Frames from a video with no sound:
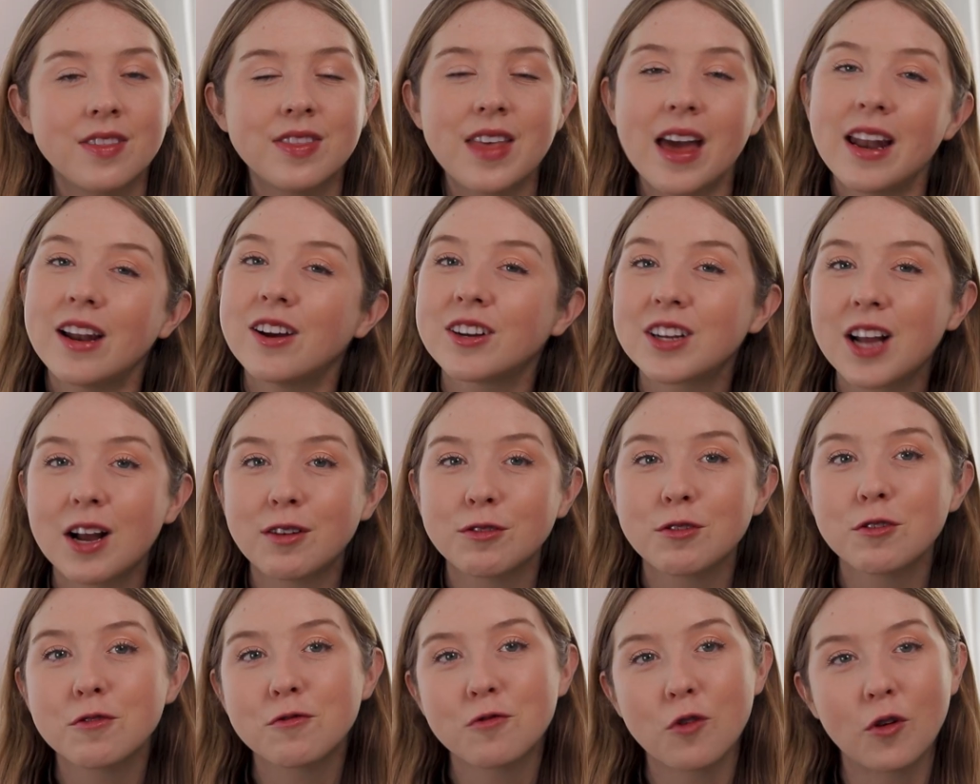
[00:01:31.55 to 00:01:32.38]
Then I'll
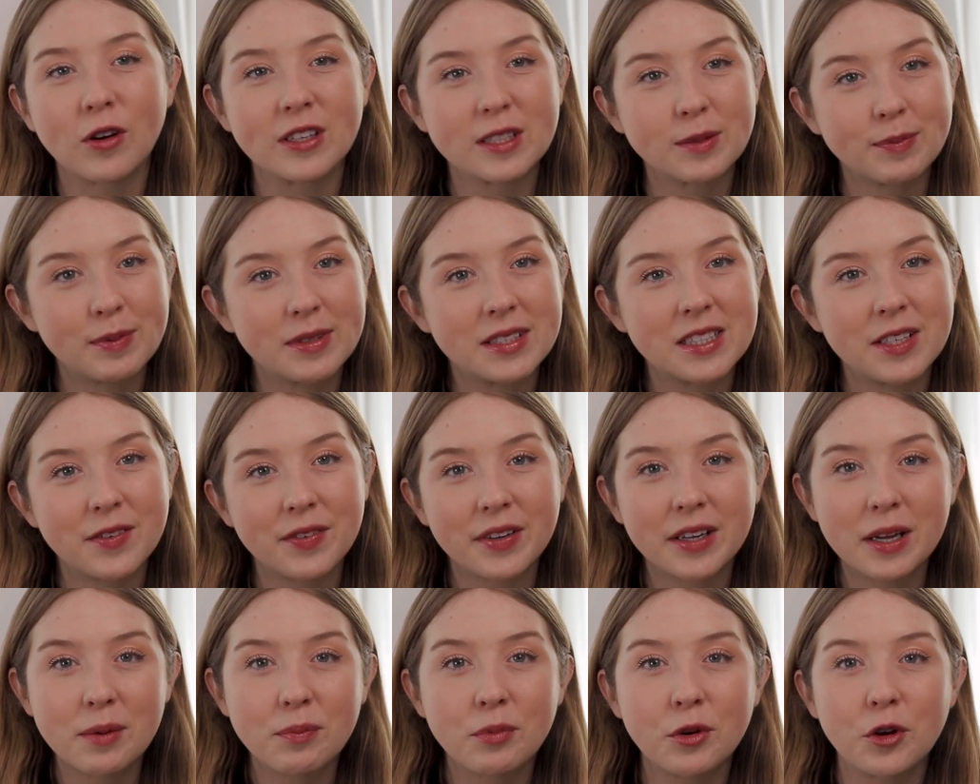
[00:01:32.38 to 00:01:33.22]
cover 4
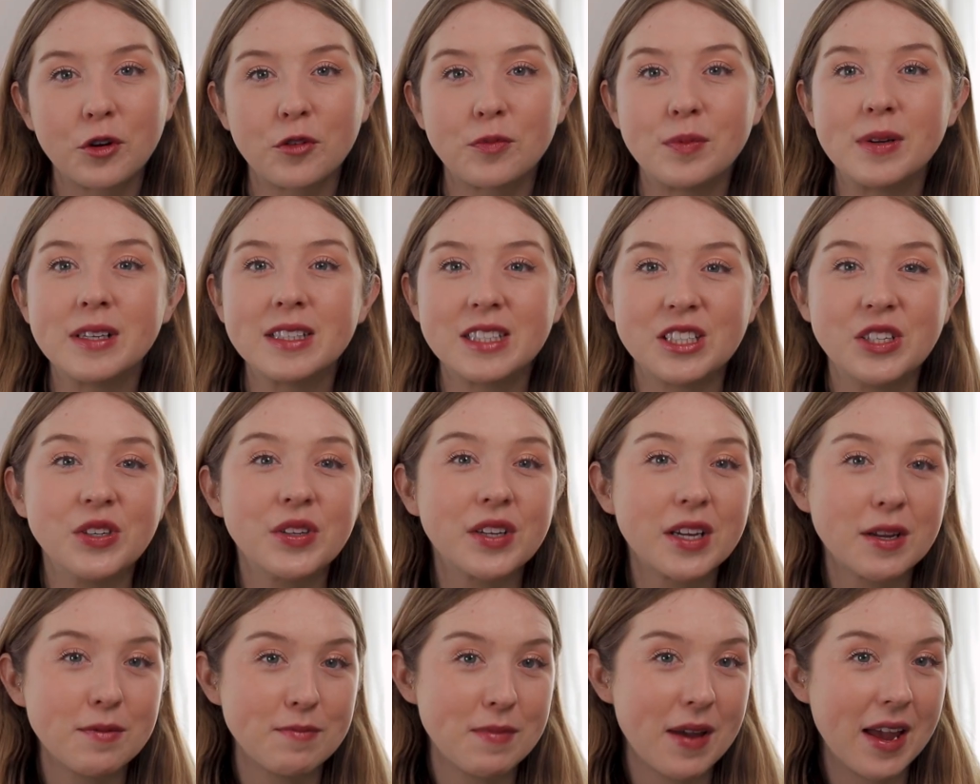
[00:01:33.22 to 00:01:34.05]
specific improvements you
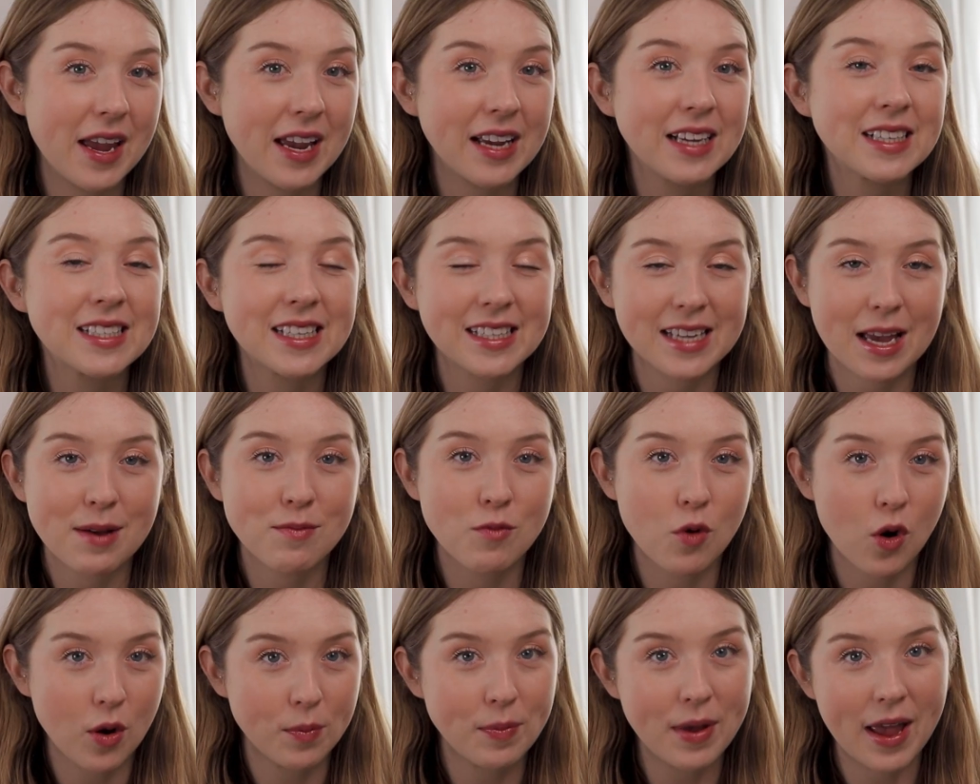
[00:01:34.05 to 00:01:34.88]
can make to get
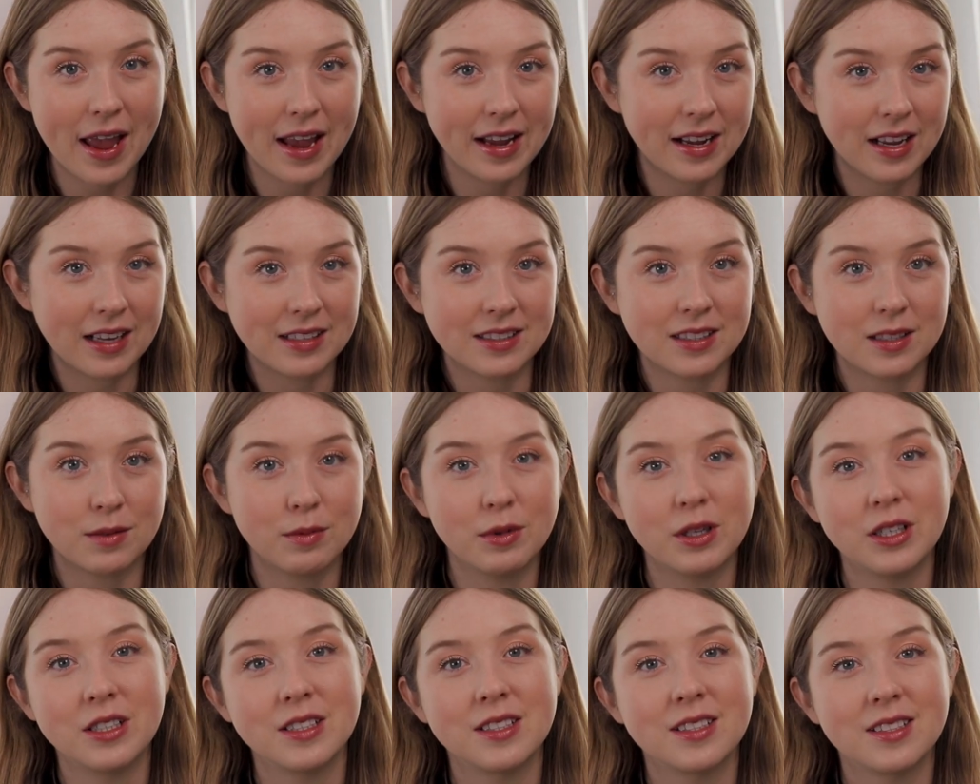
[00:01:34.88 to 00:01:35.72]
more paying
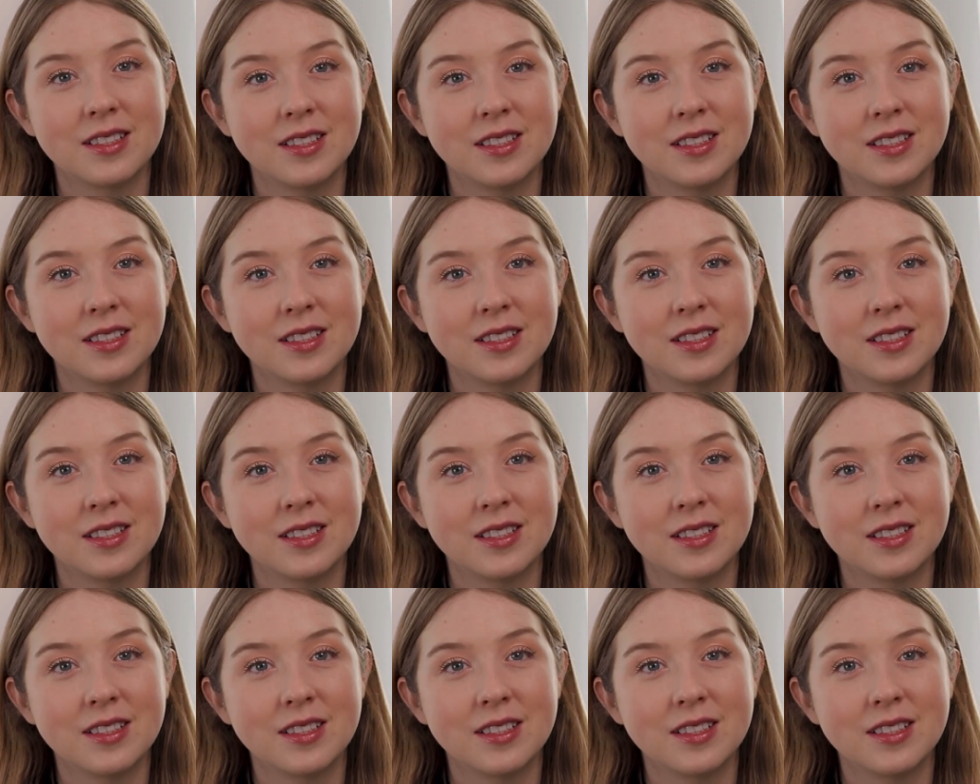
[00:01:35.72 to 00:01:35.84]
customers.